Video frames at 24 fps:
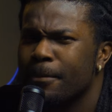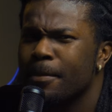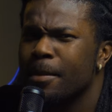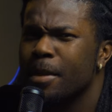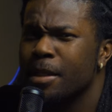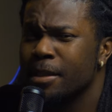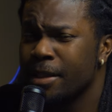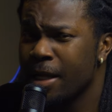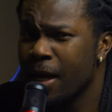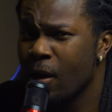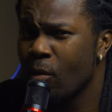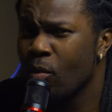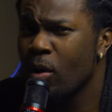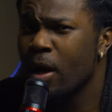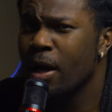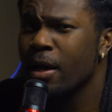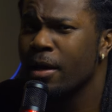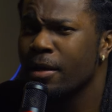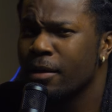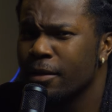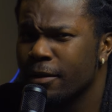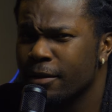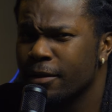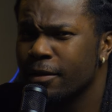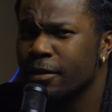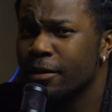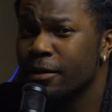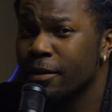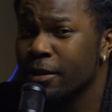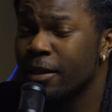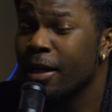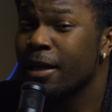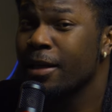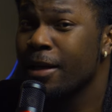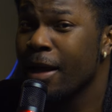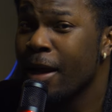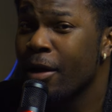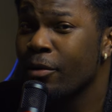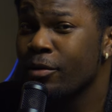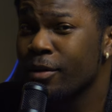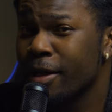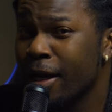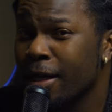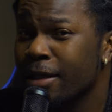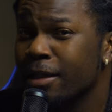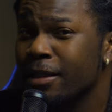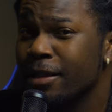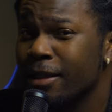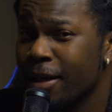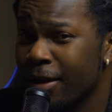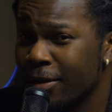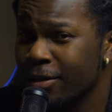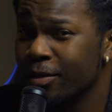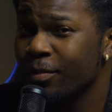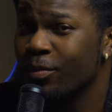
Is that why? Is that now you got the child